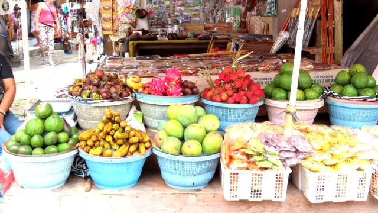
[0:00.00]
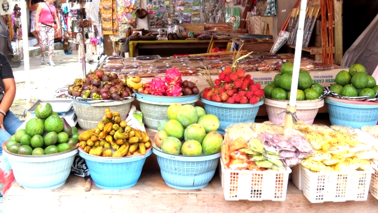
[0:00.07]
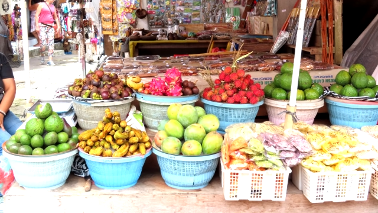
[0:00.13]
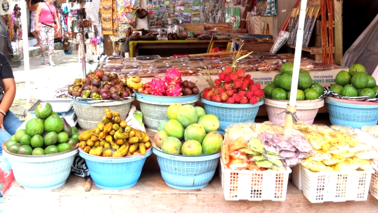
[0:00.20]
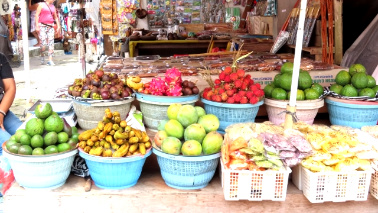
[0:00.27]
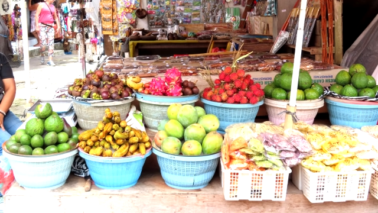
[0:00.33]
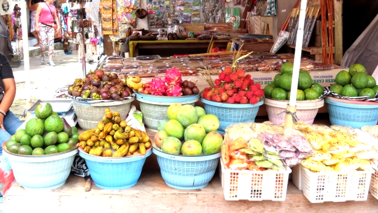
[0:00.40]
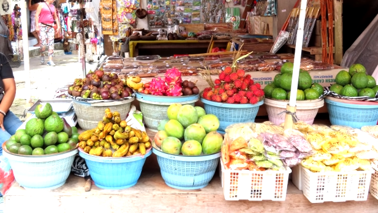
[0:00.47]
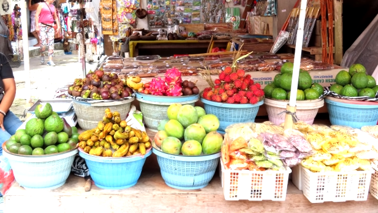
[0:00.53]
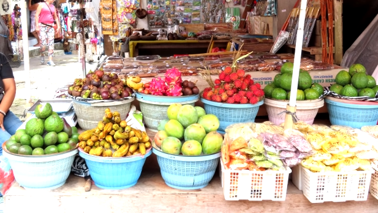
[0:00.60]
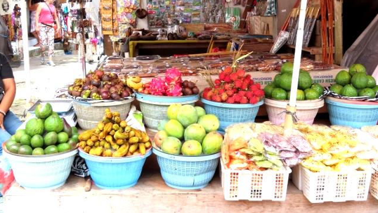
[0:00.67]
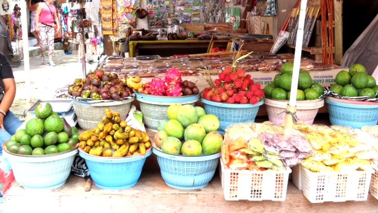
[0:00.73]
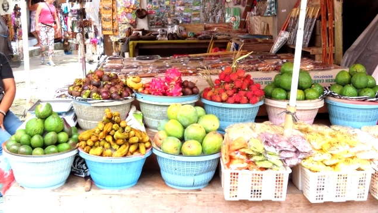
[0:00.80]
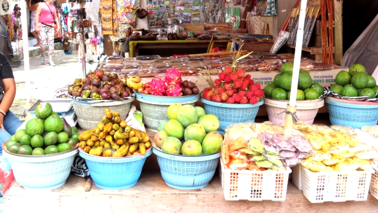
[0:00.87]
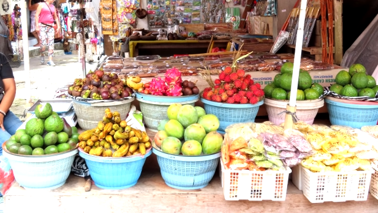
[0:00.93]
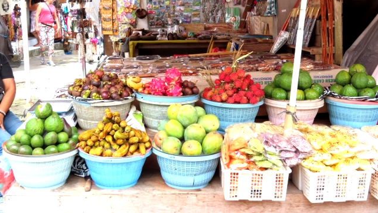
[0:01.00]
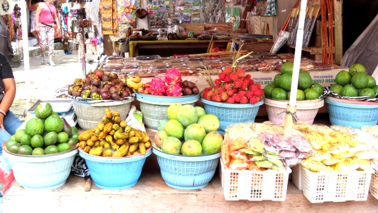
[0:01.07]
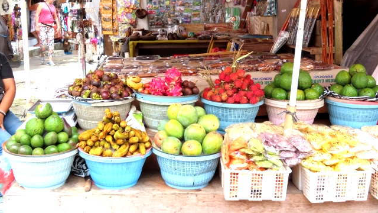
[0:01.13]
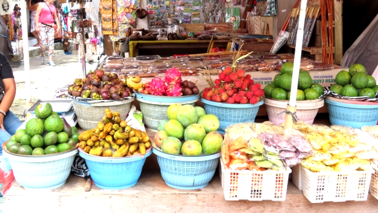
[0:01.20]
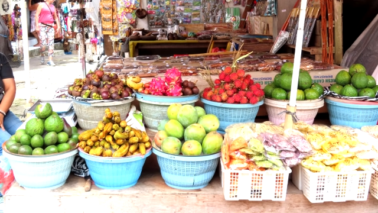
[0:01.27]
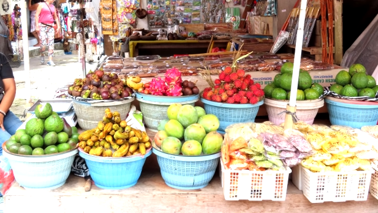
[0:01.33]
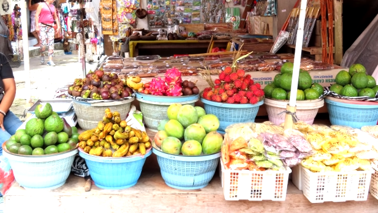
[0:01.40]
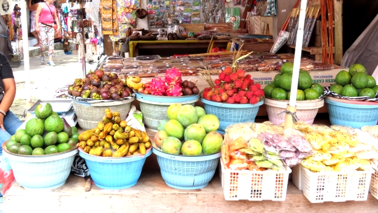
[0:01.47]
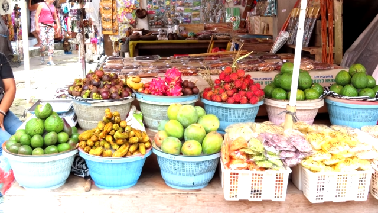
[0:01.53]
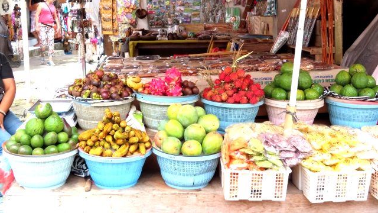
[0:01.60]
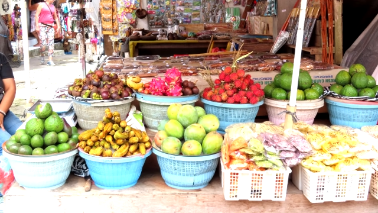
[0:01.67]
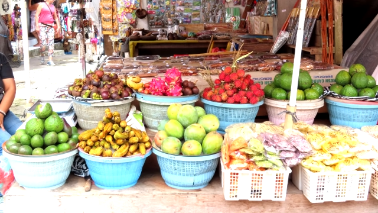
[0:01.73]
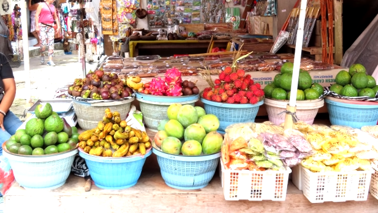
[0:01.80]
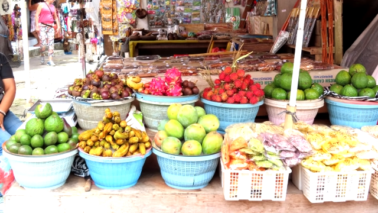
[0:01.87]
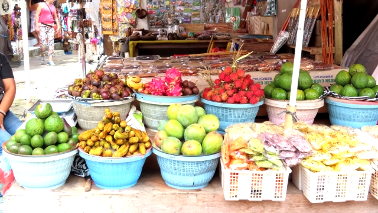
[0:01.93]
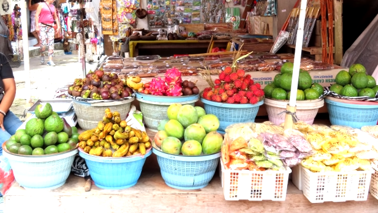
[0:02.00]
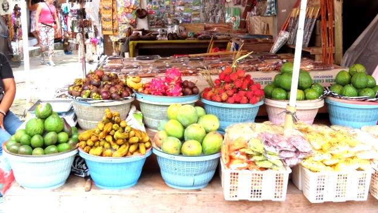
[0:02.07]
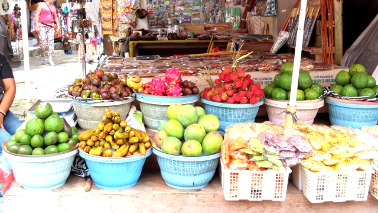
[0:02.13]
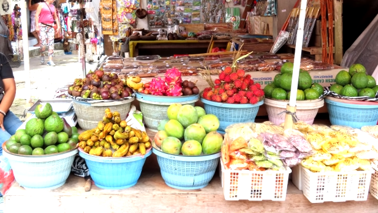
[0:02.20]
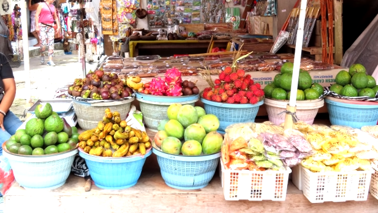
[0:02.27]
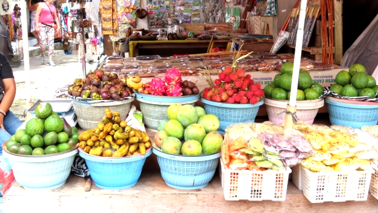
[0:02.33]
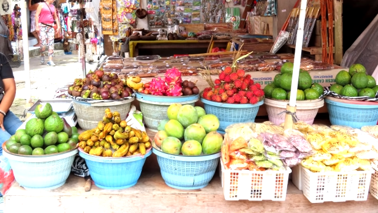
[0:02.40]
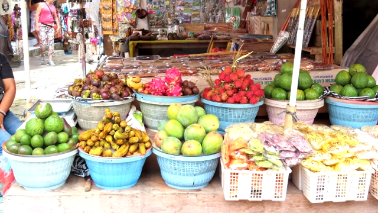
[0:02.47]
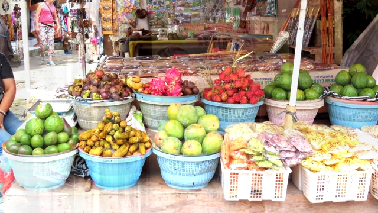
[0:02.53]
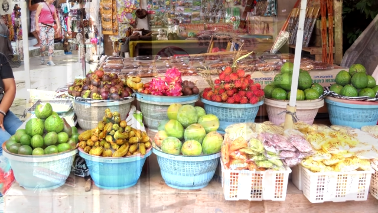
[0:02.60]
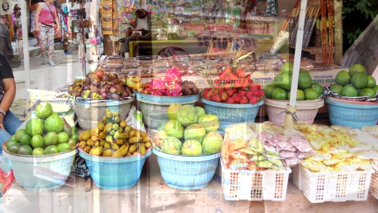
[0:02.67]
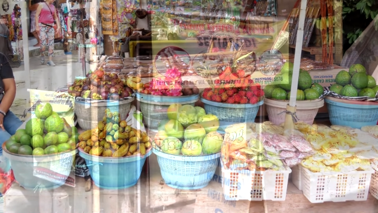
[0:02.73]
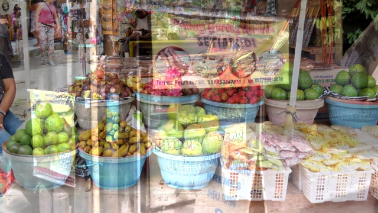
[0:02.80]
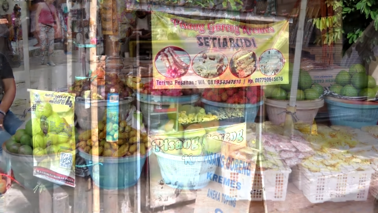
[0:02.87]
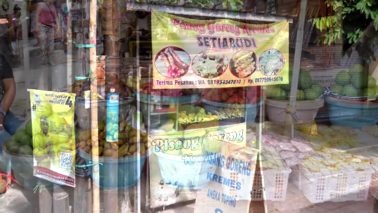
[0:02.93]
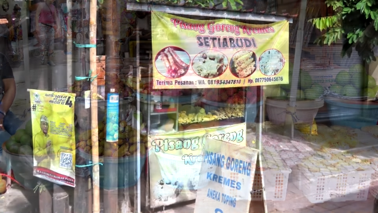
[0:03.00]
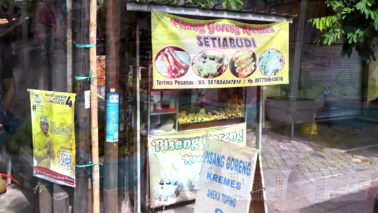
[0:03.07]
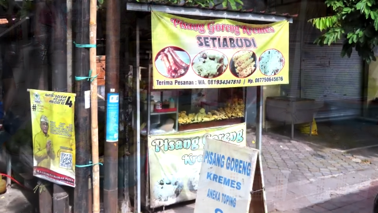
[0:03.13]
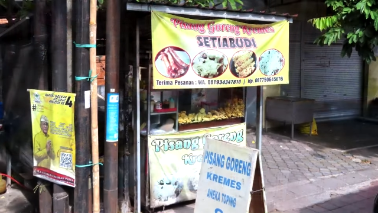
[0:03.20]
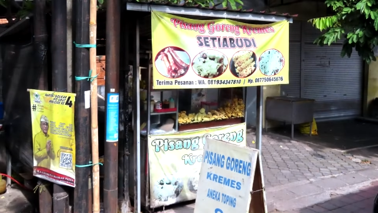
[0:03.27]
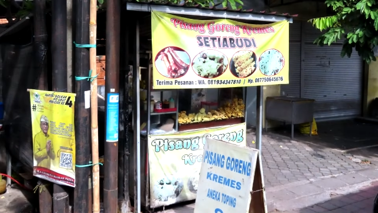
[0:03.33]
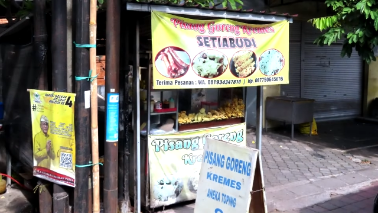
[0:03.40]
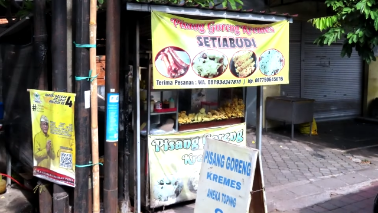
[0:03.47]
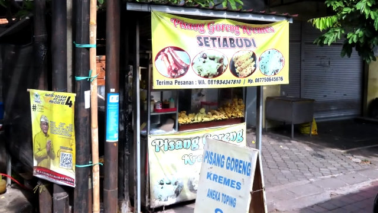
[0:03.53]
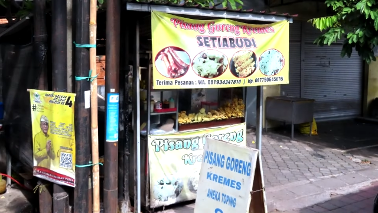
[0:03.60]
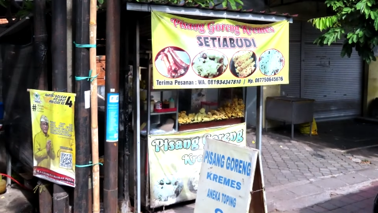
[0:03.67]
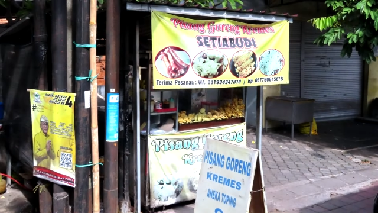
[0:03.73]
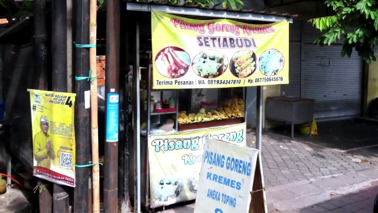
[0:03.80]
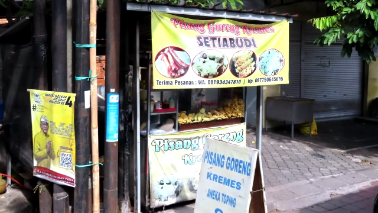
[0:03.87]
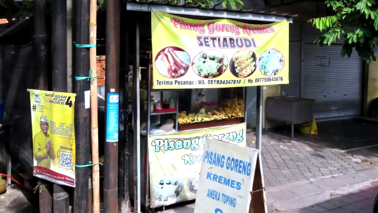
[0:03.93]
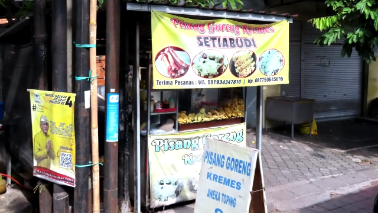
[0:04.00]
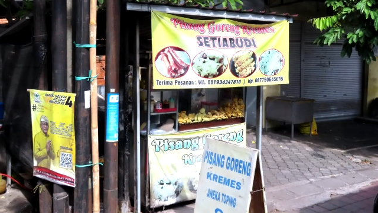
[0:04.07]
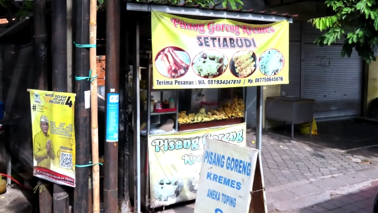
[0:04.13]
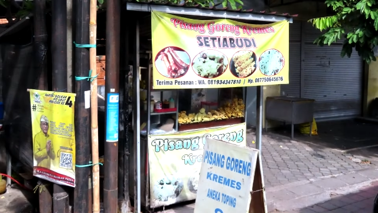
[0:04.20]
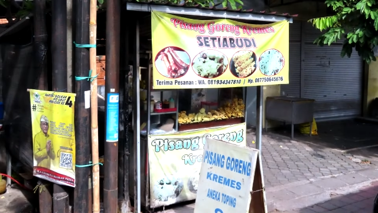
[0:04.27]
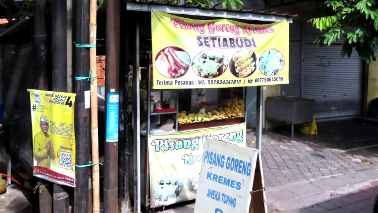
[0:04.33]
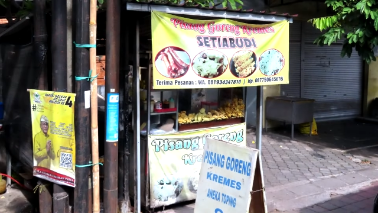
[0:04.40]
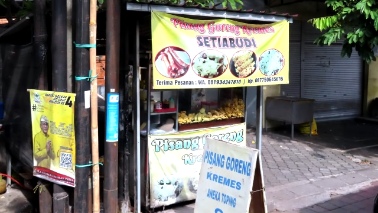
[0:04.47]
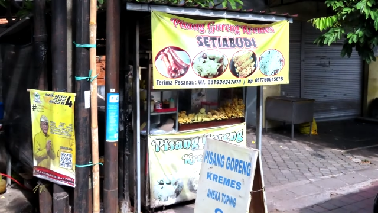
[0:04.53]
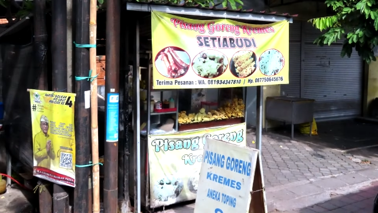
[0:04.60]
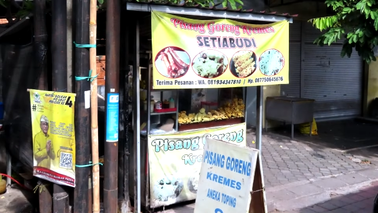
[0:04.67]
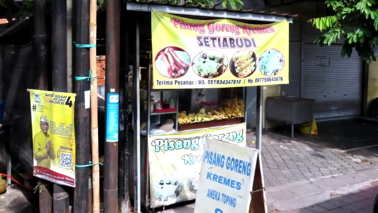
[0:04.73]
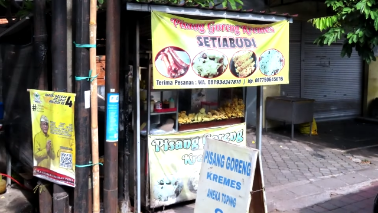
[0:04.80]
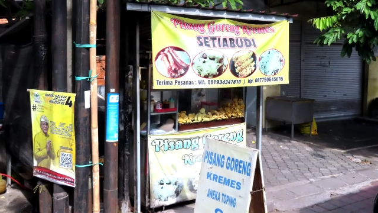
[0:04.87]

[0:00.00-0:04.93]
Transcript: No face is visible, so there are no lips to read.